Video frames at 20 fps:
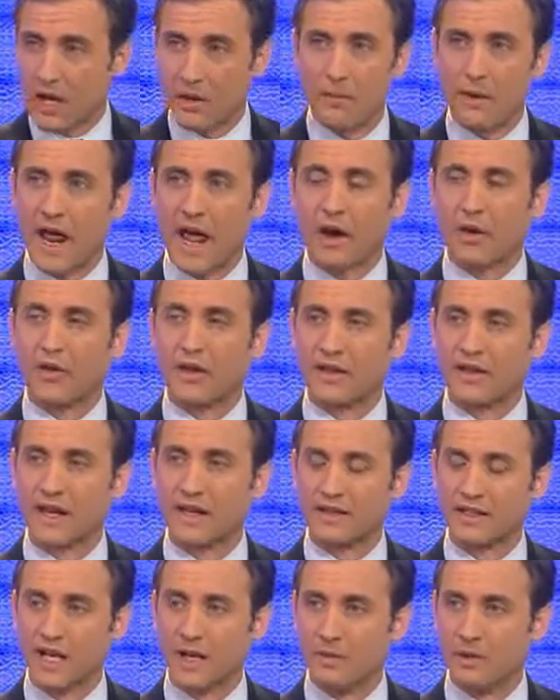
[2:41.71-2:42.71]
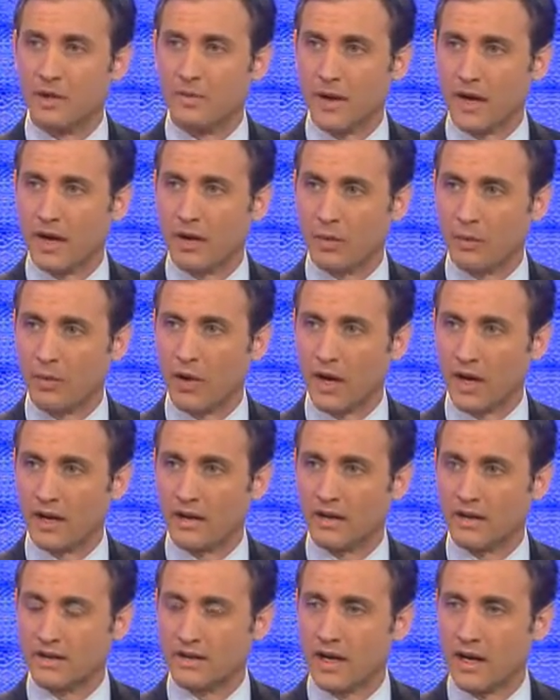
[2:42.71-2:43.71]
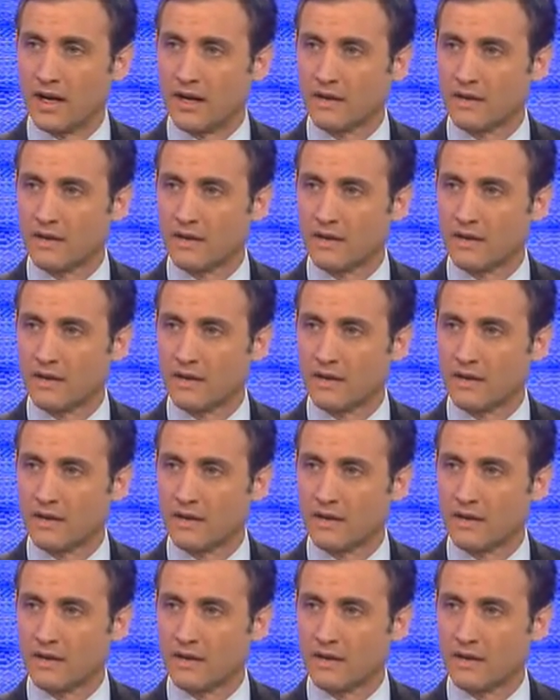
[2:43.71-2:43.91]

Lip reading: But I don't think that's going to be the make or break in this case.